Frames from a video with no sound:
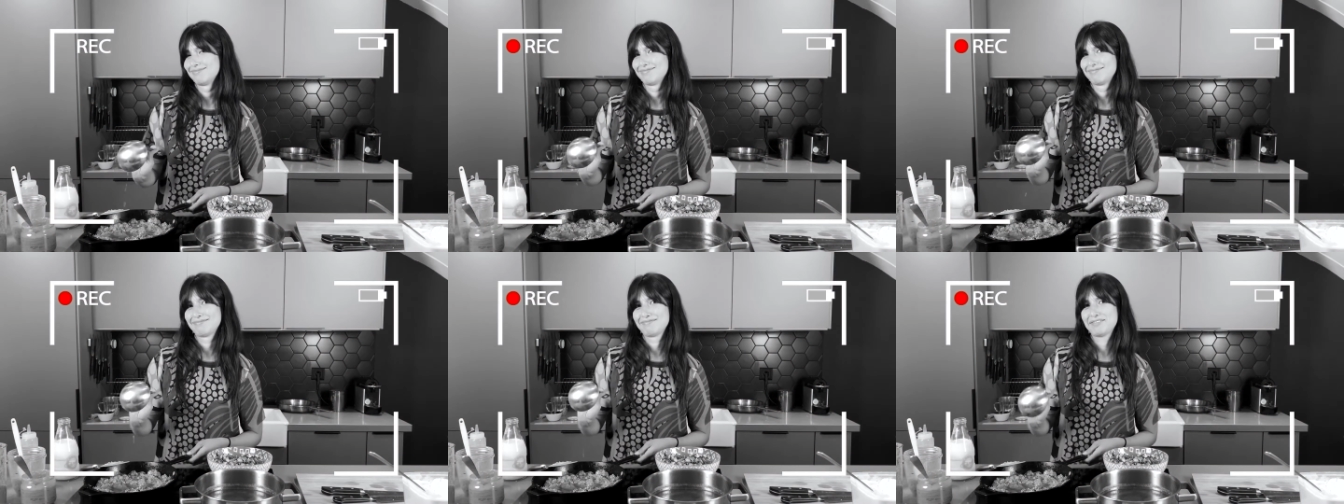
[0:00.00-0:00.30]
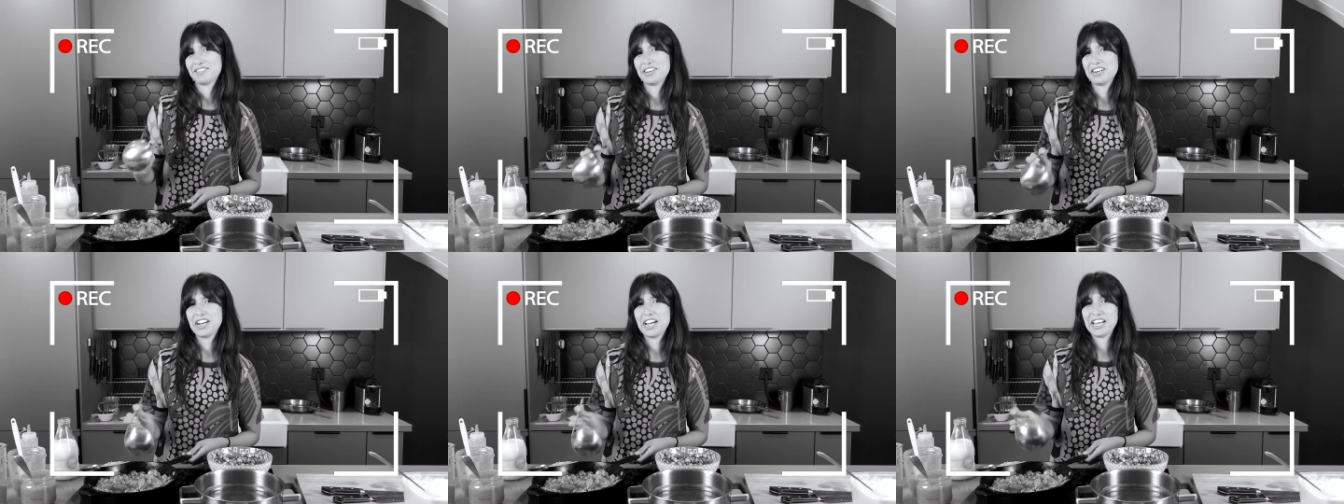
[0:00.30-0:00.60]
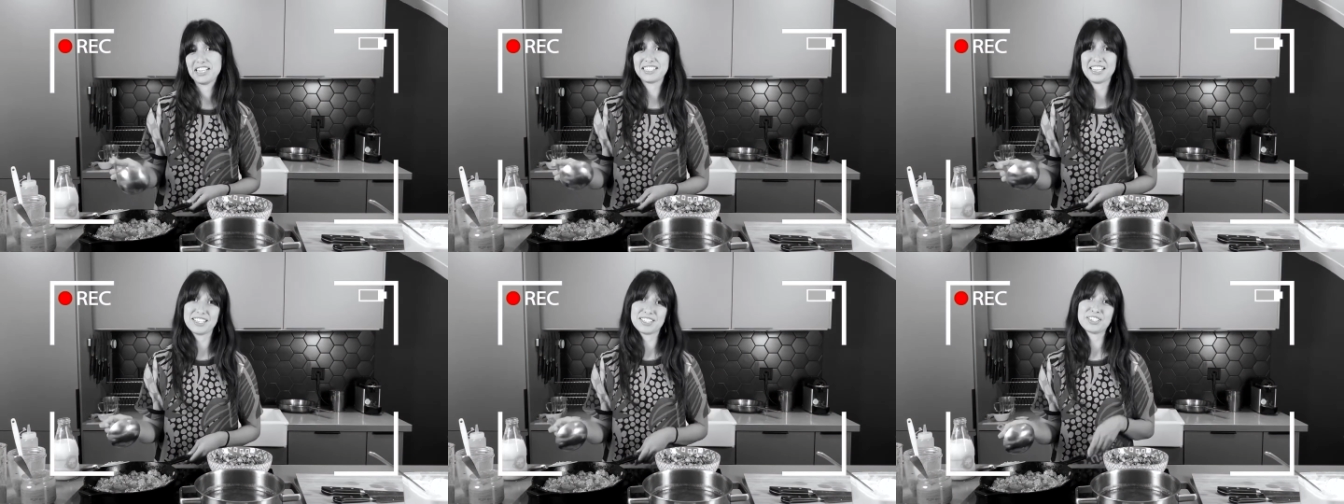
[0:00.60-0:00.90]
you're gonna
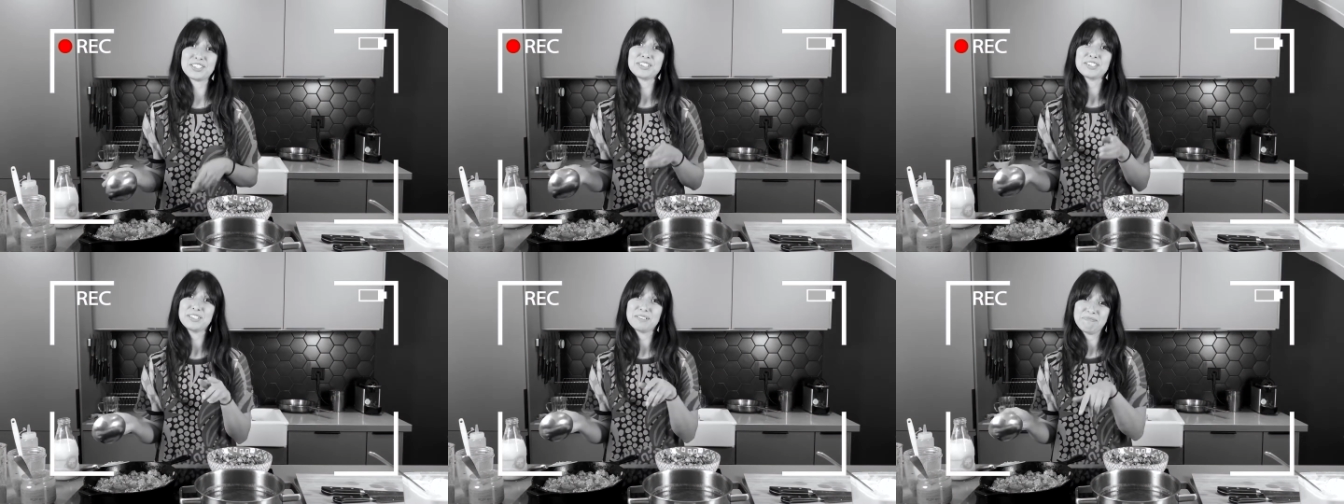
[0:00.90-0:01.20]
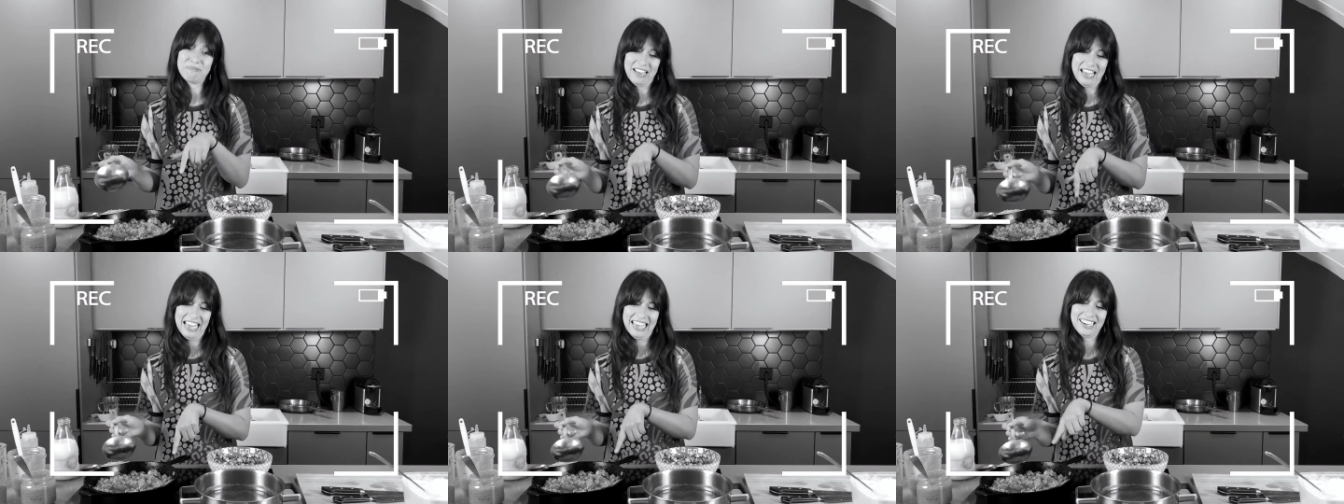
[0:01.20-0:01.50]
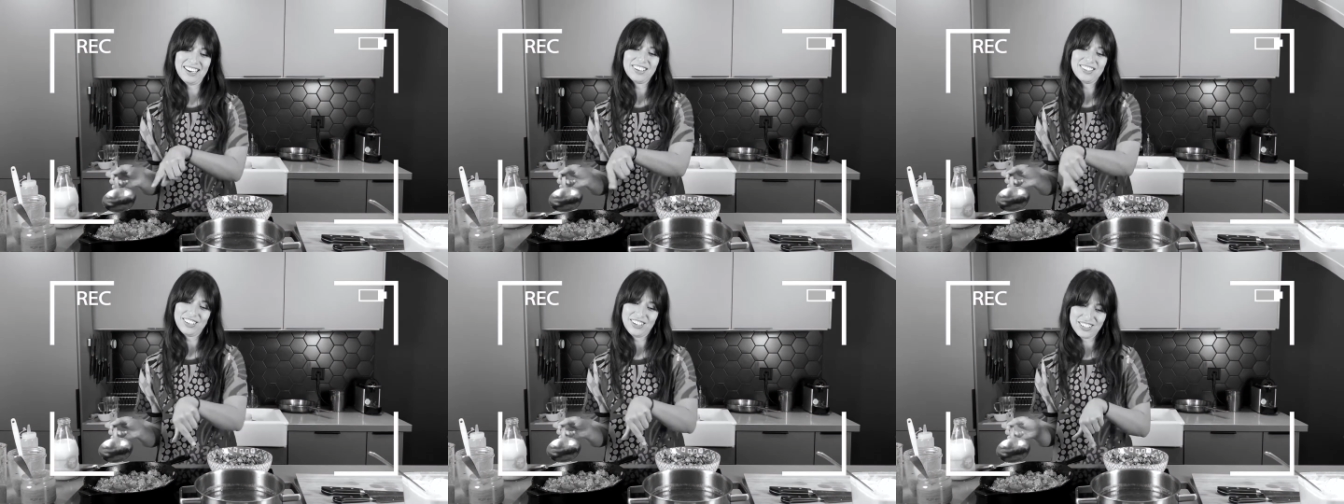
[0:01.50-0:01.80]
add that to the
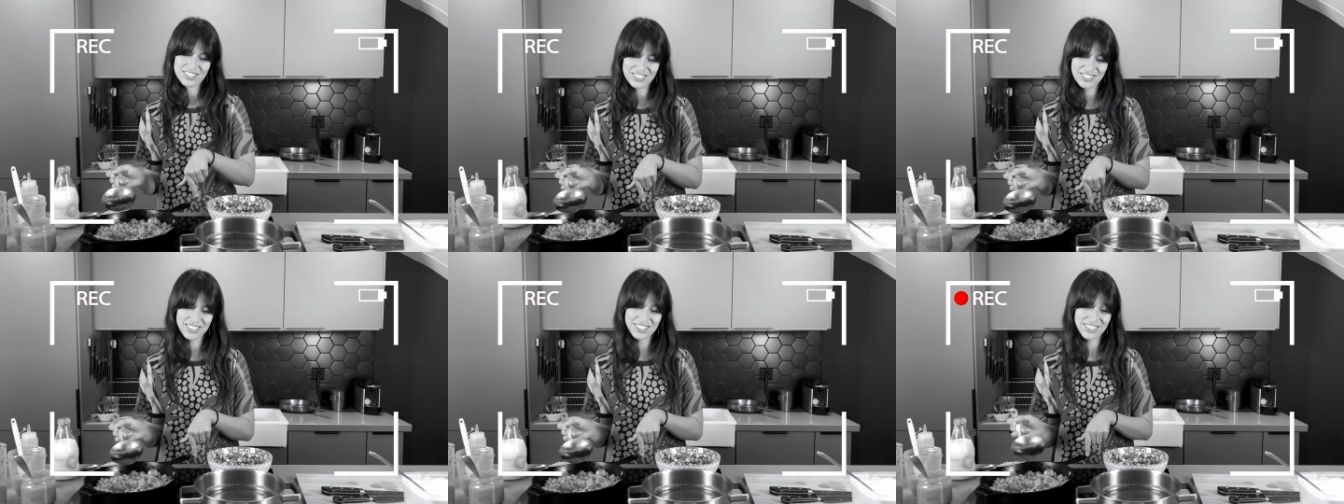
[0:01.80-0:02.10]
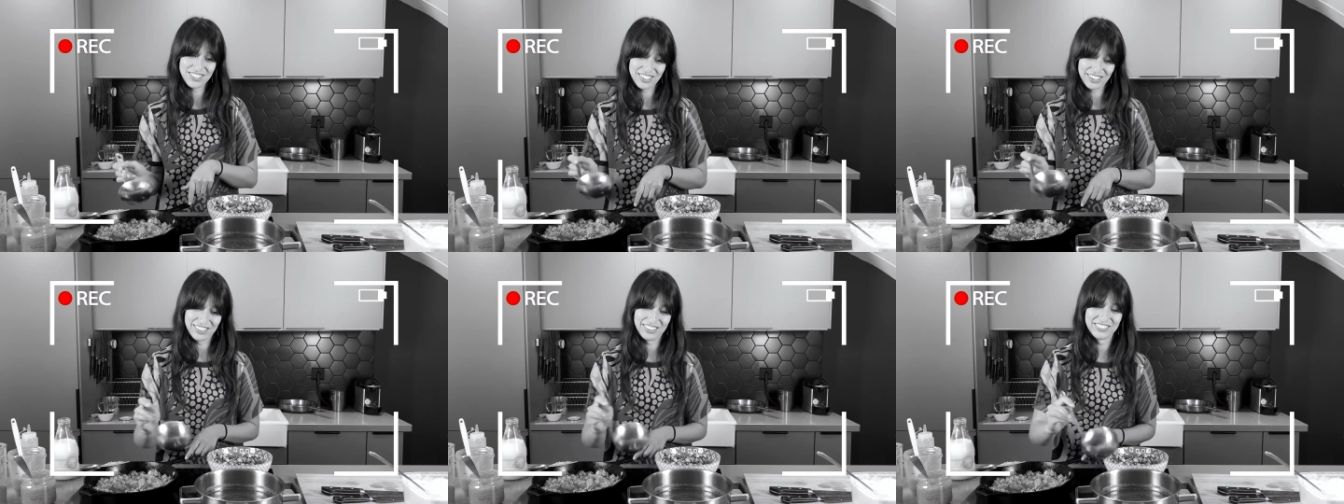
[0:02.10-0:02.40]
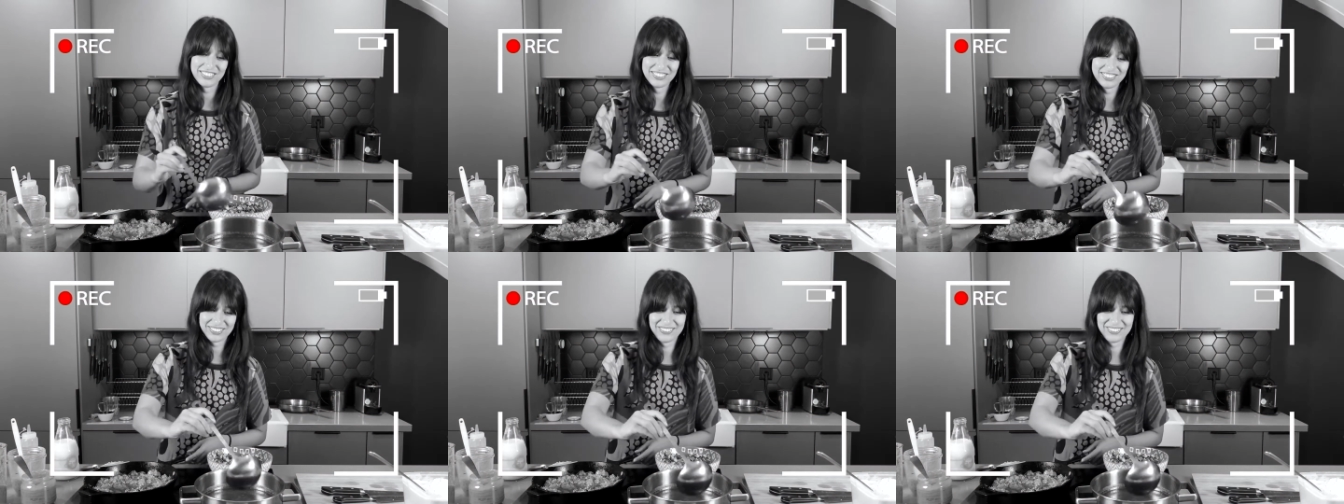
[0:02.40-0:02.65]
pan, not to the stove.